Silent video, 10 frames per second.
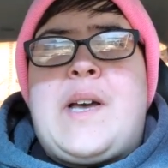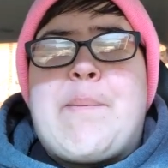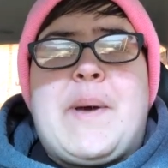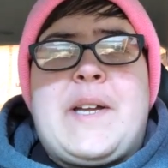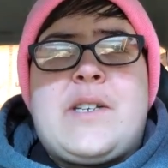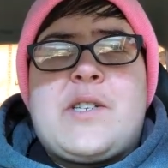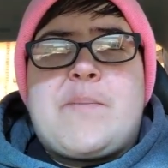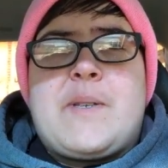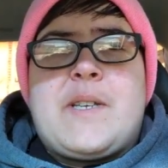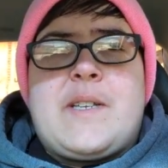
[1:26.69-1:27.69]
I might
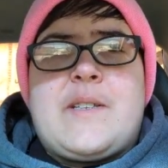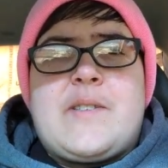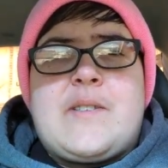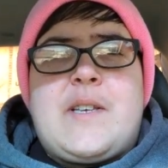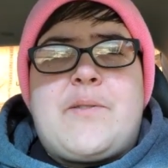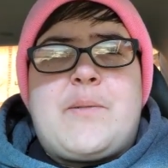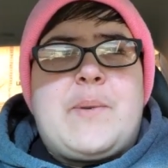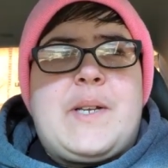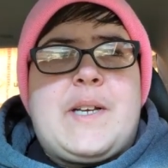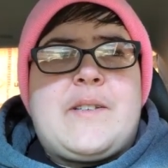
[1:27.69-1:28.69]
just because it would
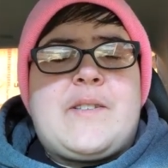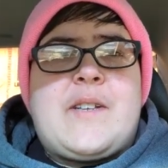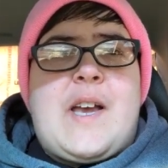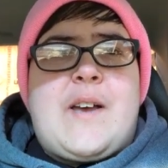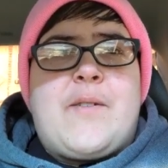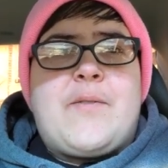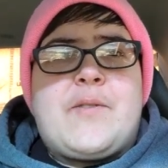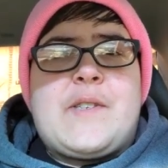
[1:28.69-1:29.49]
be nice to have